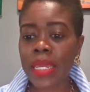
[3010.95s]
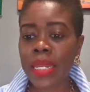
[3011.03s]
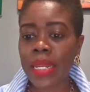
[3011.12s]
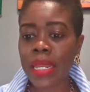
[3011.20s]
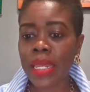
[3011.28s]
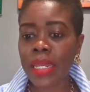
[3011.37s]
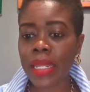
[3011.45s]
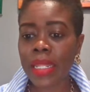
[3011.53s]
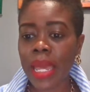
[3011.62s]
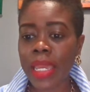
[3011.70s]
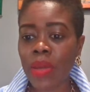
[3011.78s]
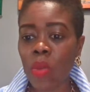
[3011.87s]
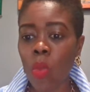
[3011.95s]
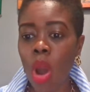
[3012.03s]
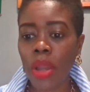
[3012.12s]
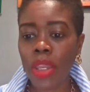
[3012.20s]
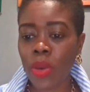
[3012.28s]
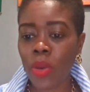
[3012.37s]
and a client
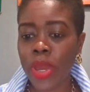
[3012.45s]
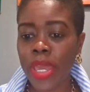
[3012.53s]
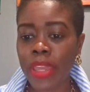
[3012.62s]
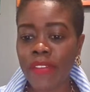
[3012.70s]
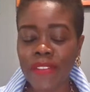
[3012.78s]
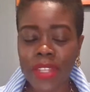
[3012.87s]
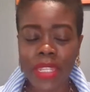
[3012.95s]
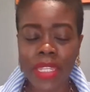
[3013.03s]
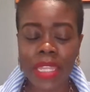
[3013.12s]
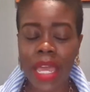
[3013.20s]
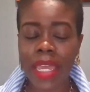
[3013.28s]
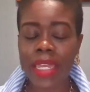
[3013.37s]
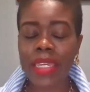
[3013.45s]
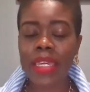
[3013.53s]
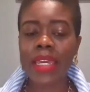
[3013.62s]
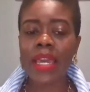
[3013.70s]
walking away feeling like